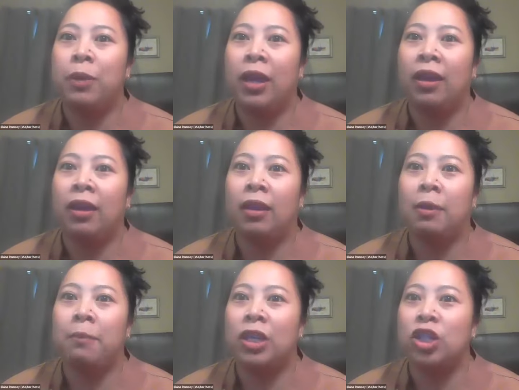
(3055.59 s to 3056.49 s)

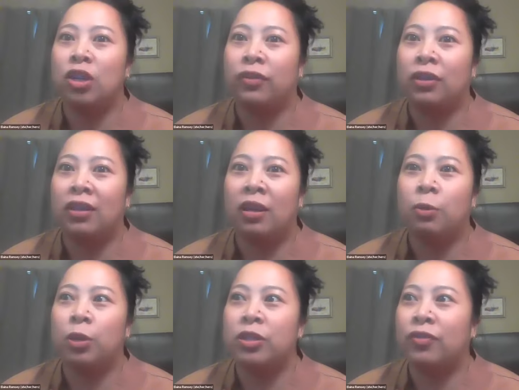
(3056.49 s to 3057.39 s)
pay Paisha for her labors,